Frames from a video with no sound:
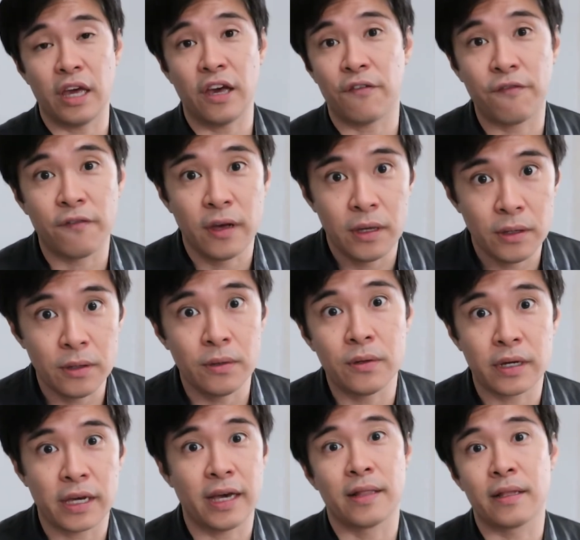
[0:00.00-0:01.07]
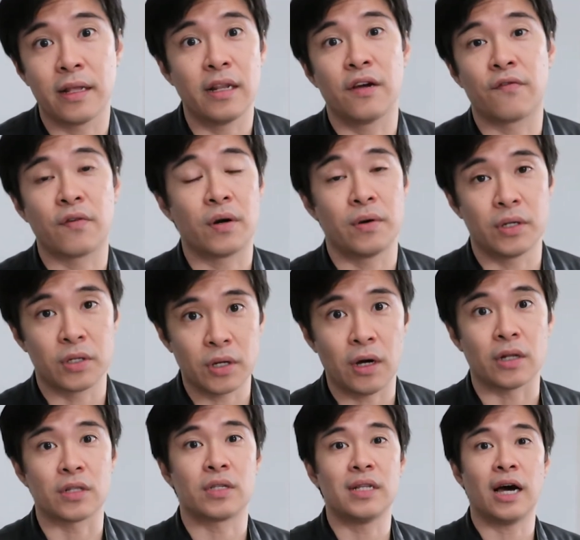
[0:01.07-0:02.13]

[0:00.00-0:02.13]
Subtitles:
if you can deliver results.